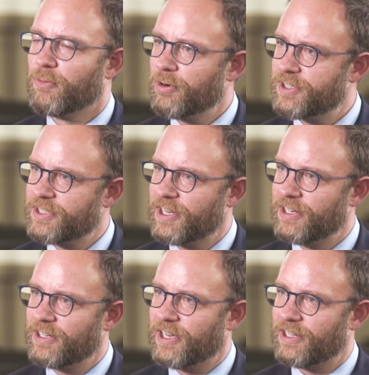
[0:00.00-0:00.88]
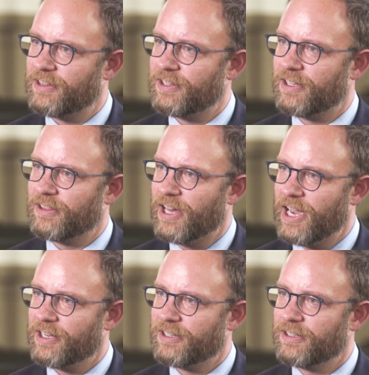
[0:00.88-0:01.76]
more stunned at the
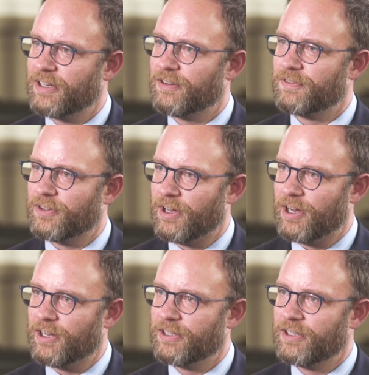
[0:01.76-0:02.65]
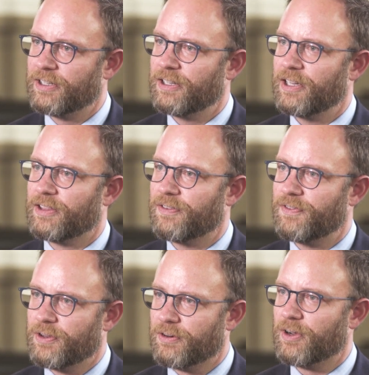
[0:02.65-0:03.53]
lack of law in the
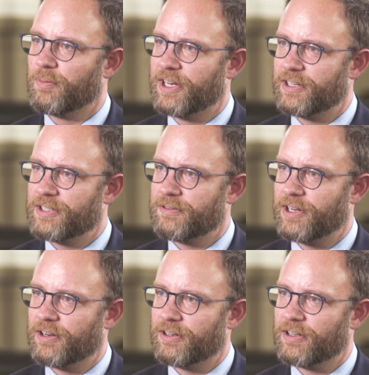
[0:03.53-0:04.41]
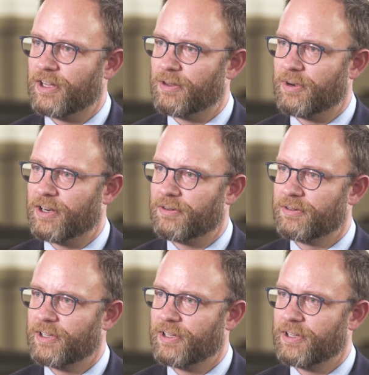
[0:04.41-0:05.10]
funeral home industry here in Colorado.